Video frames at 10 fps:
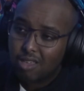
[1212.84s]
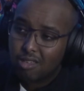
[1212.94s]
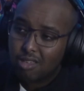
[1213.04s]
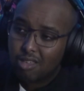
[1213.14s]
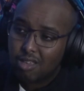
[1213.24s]

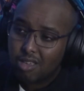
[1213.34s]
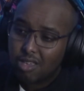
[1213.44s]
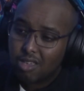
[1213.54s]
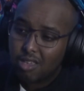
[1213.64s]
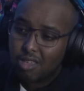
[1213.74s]

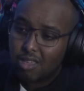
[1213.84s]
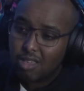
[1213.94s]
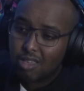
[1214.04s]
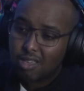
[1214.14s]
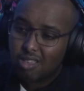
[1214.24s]
Hello,
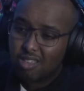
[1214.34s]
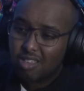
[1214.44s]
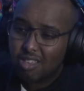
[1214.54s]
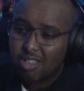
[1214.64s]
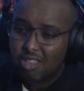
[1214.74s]

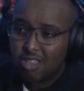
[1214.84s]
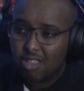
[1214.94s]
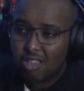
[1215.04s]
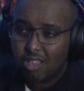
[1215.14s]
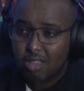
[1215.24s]
little girl.
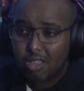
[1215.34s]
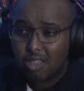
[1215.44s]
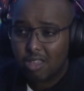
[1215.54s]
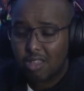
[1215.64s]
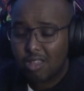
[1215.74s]

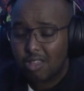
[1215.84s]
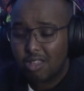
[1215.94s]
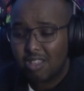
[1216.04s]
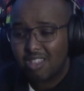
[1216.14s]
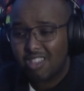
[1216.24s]

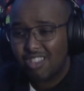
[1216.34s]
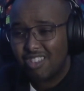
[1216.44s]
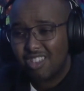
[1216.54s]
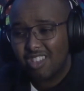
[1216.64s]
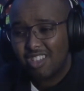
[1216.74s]

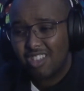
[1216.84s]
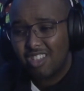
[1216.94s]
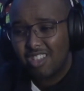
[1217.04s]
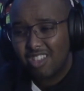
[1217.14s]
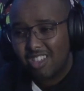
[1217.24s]
Where's your
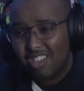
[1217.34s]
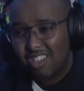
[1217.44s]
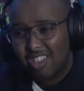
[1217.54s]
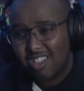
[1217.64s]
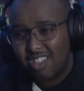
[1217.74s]

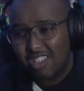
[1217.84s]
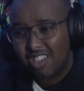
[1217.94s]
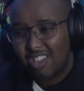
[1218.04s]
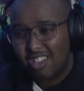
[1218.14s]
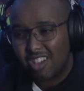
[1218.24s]
sister?
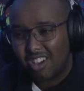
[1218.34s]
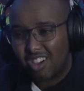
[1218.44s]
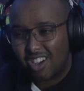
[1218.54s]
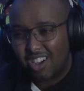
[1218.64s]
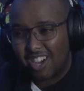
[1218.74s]

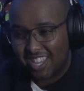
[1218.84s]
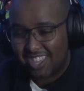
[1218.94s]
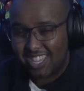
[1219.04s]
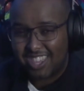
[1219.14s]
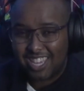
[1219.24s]
I
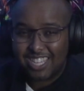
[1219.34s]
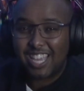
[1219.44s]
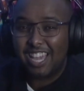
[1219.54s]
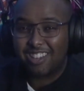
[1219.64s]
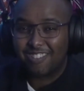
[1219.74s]
think they
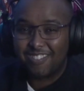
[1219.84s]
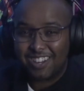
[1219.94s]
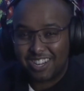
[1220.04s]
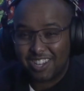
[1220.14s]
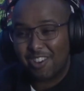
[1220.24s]
take her
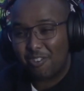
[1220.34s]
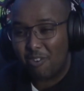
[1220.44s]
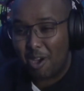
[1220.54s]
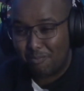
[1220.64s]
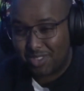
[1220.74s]
in and
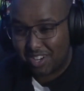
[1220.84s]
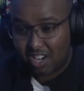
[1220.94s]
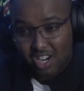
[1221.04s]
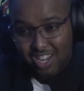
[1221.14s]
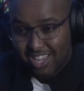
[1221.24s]
corrupt her.